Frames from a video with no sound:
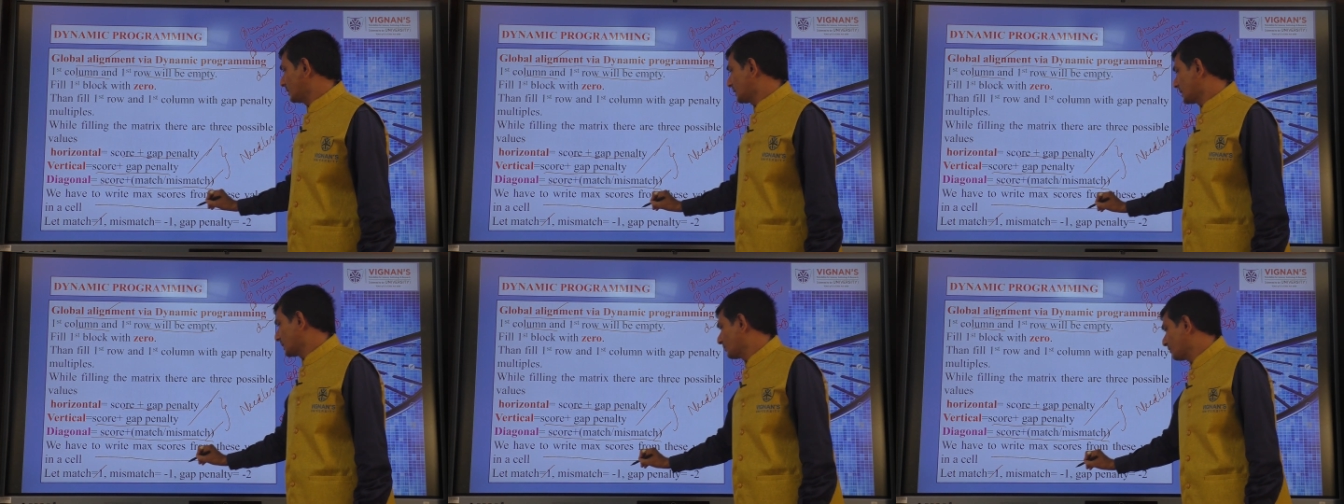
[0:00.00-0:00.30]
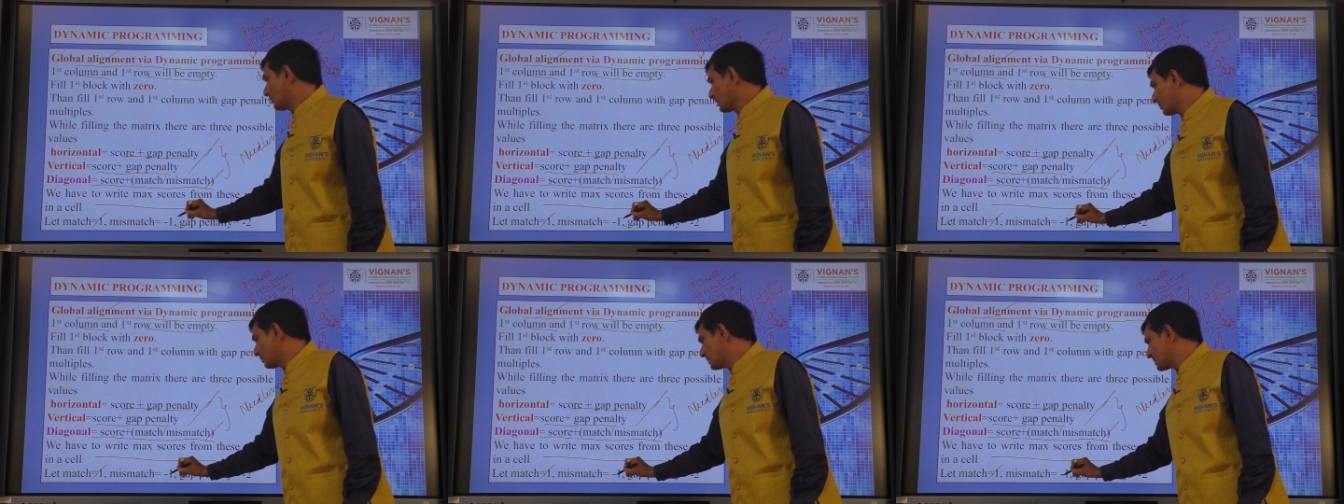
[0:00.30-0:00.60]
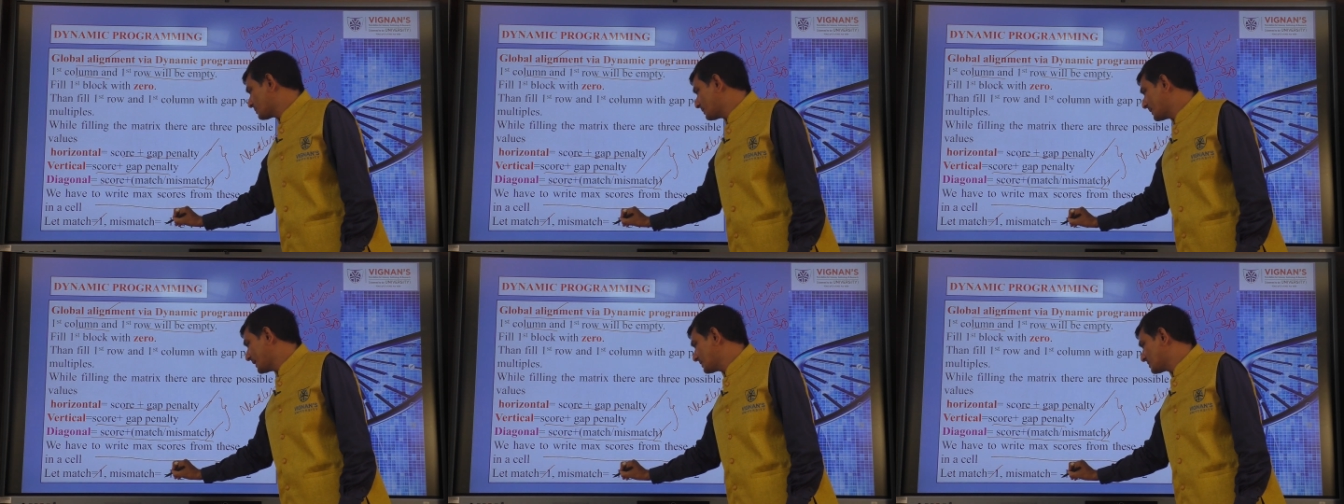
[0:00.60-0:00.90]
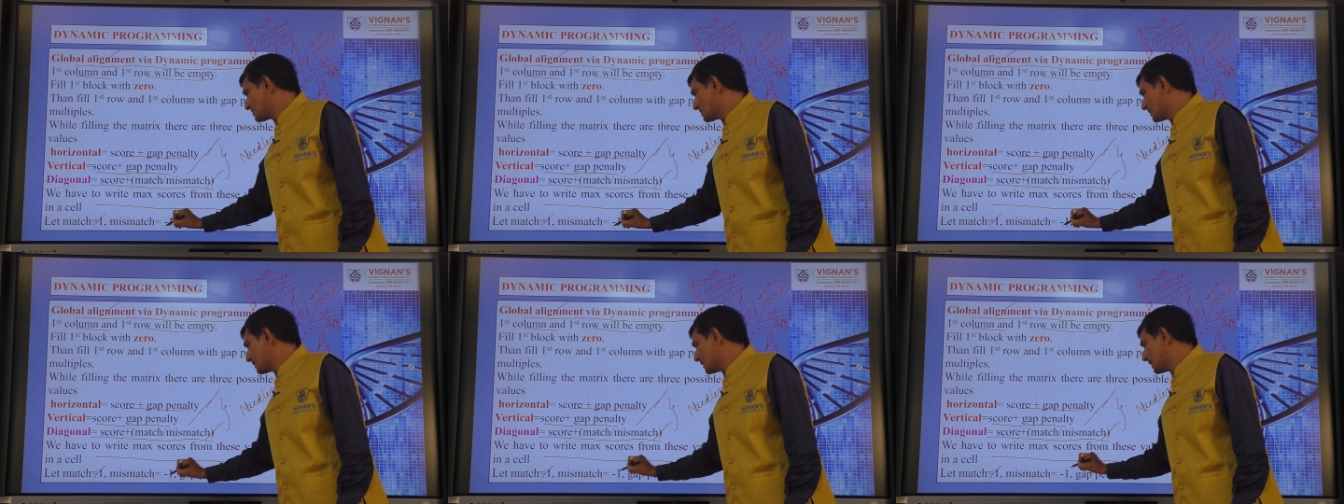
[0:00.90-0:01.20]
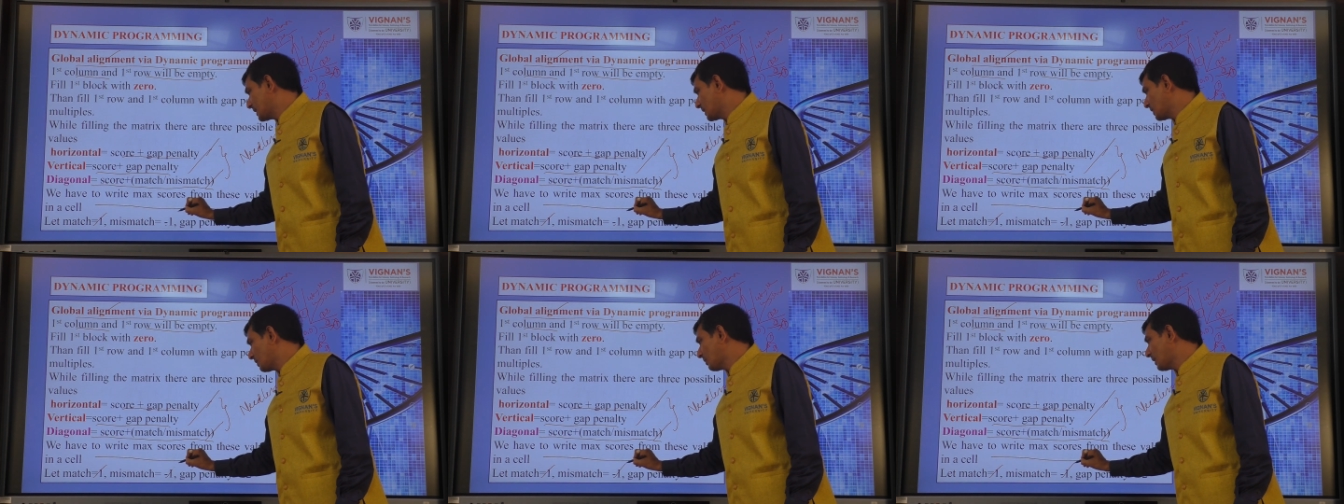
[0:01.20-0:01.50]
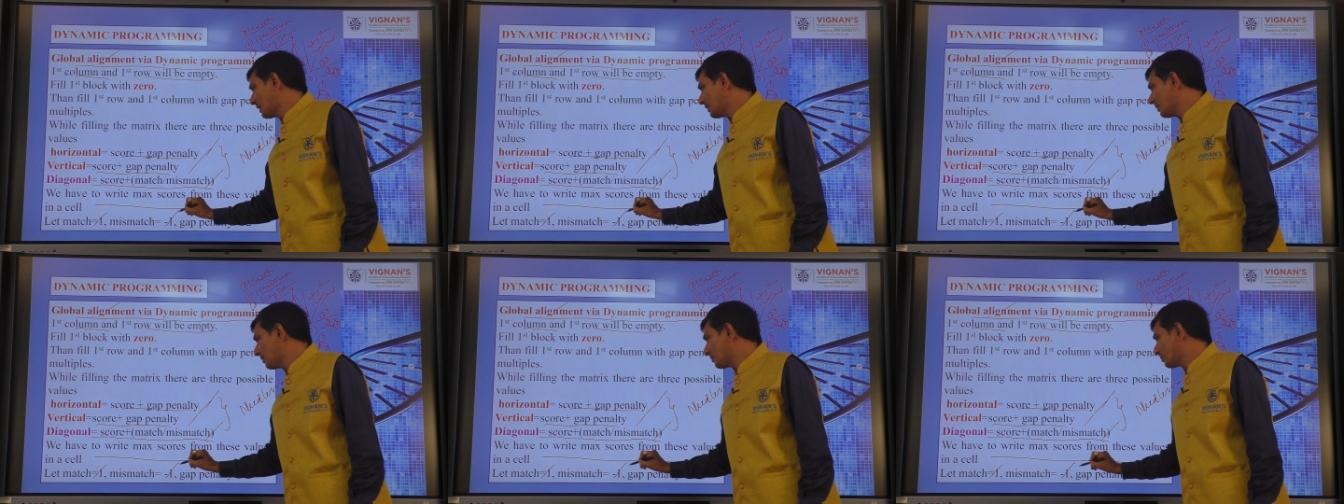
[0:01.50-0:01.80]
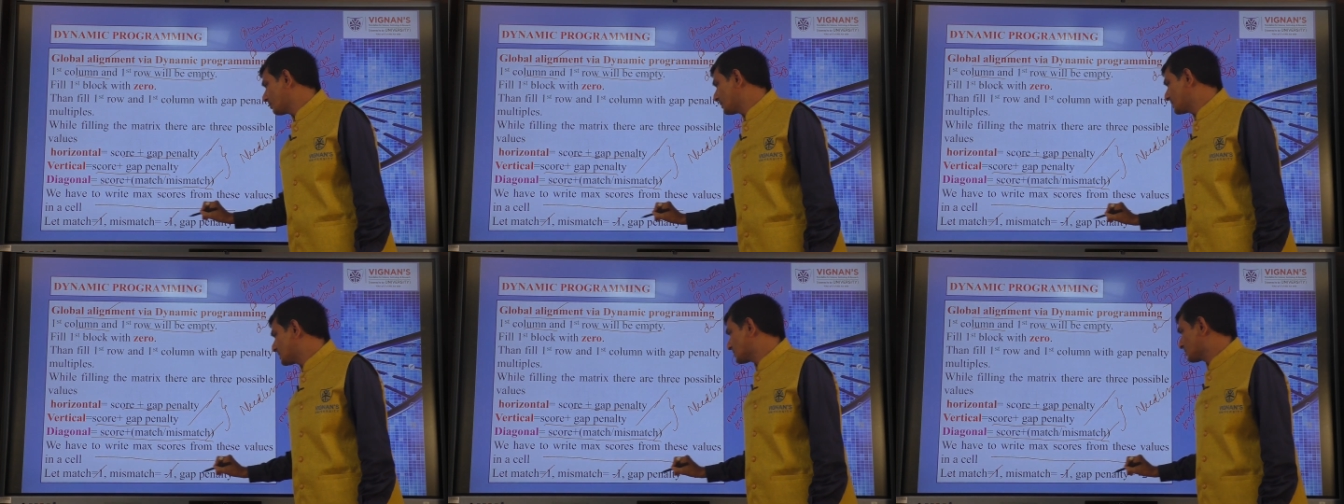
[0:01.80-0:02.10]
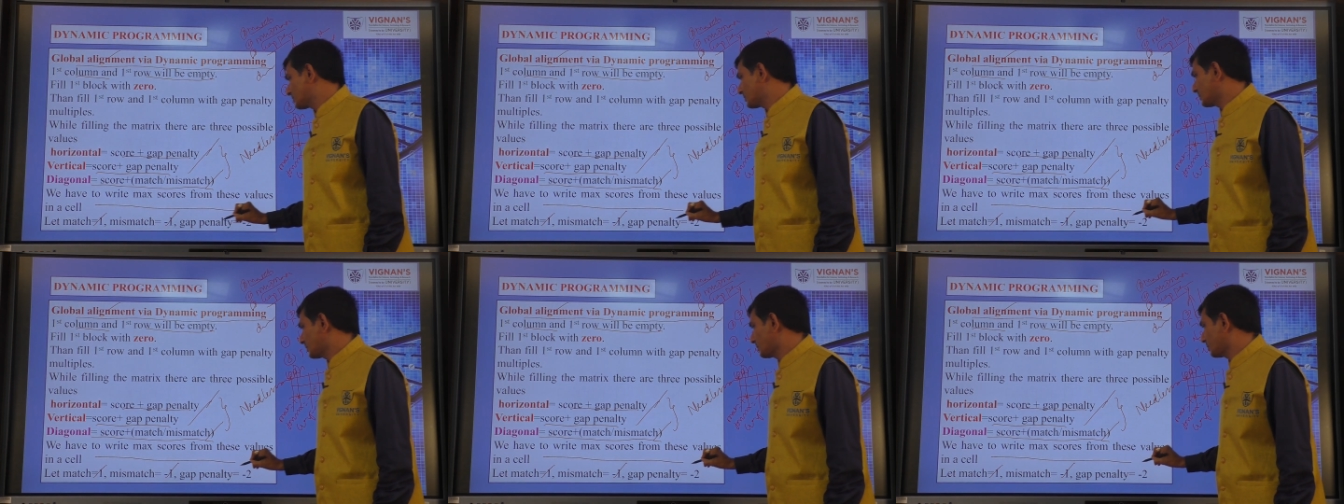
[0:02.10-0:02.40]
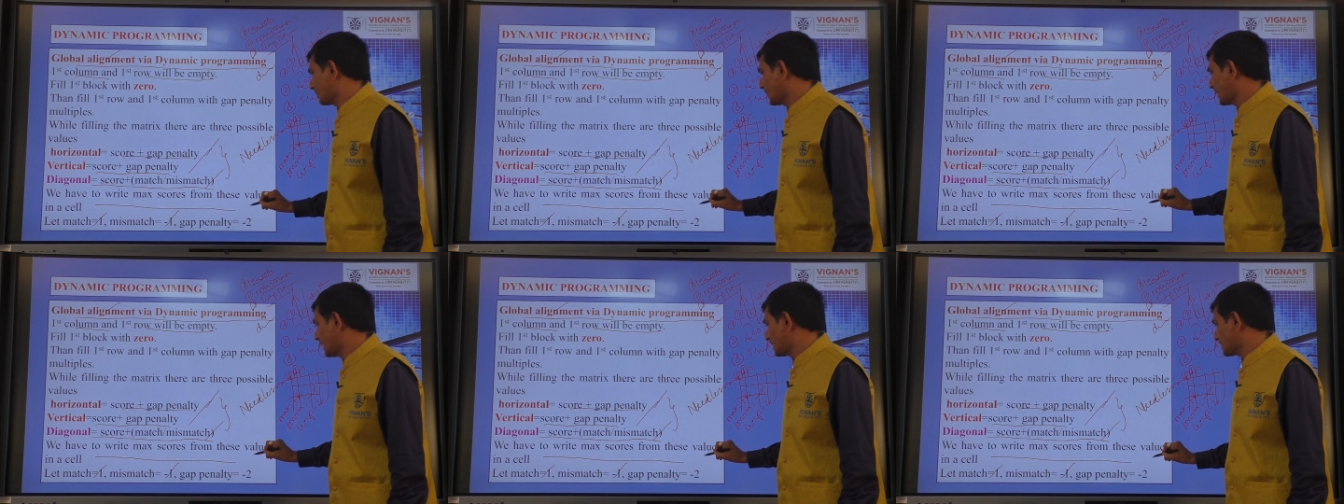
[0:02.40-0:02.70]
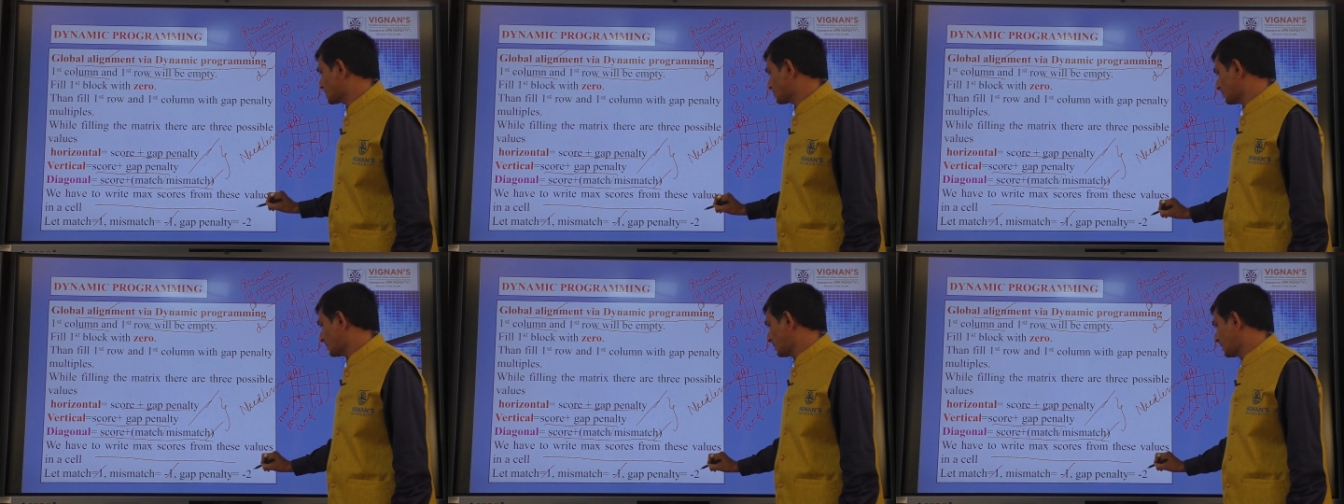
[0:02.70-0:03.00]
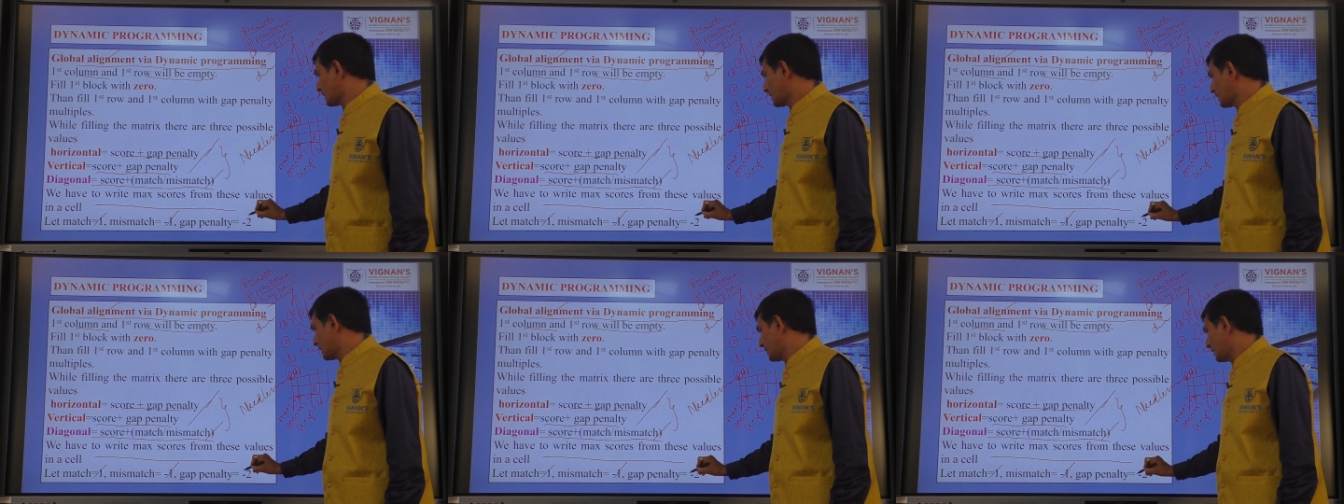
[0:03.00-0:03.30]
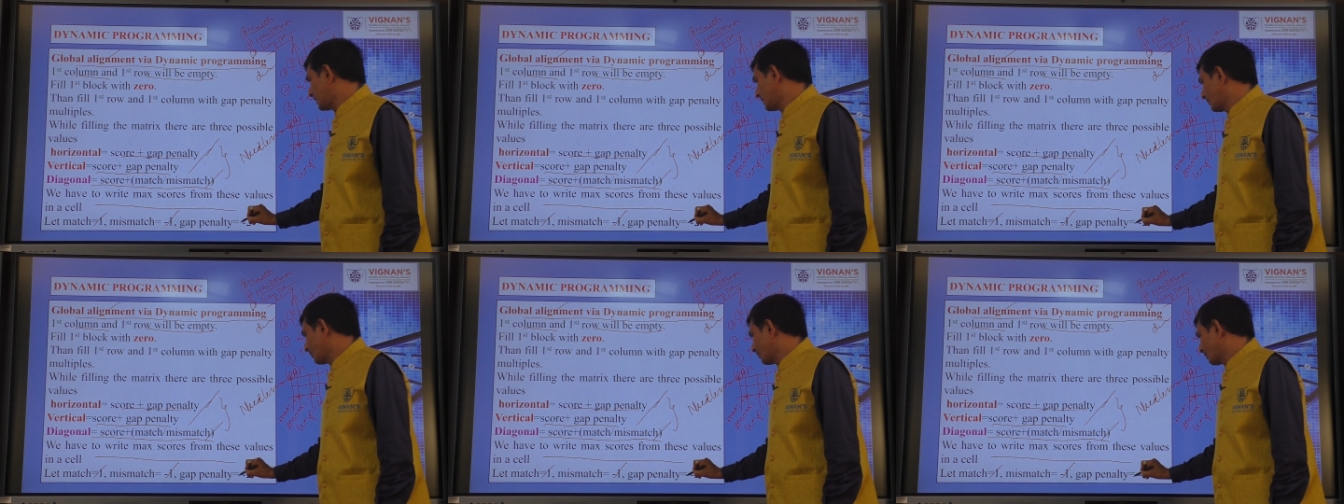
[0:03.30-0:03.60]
and for mismatch negative value of -1, and then